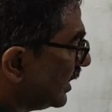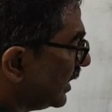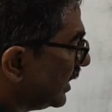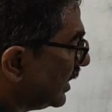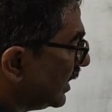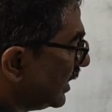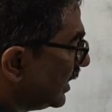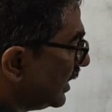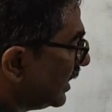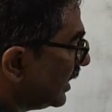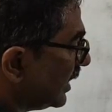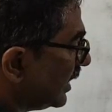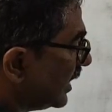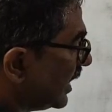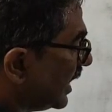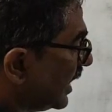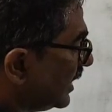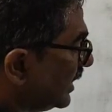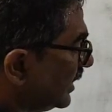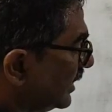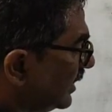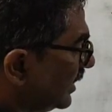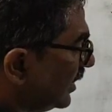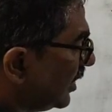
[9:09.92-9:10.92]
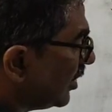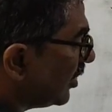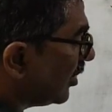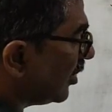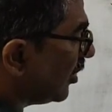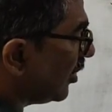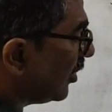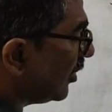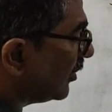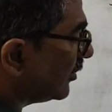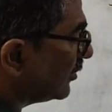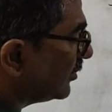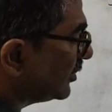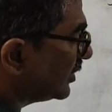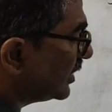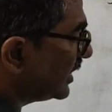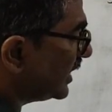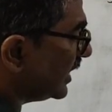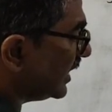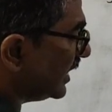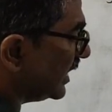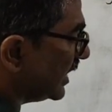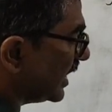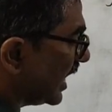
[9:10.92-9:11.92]
len of
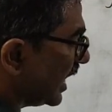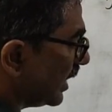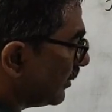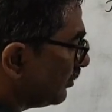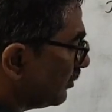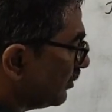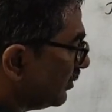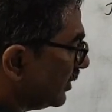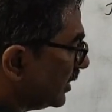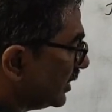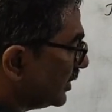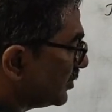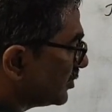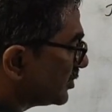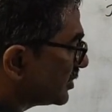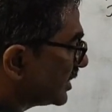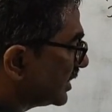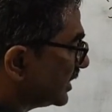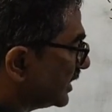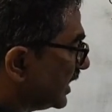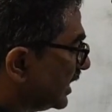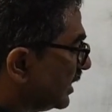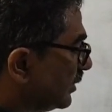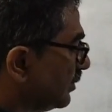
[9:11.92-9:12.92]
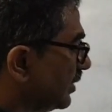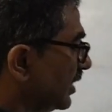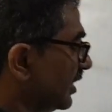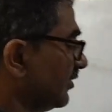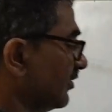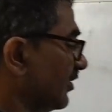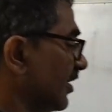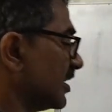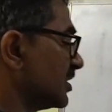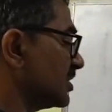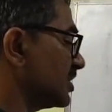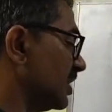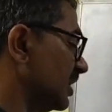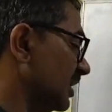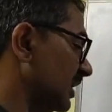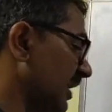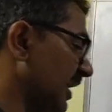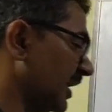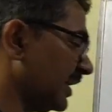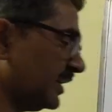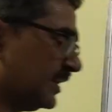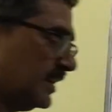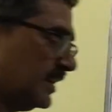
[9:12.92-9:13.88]
T. I am using the inbuilt function len.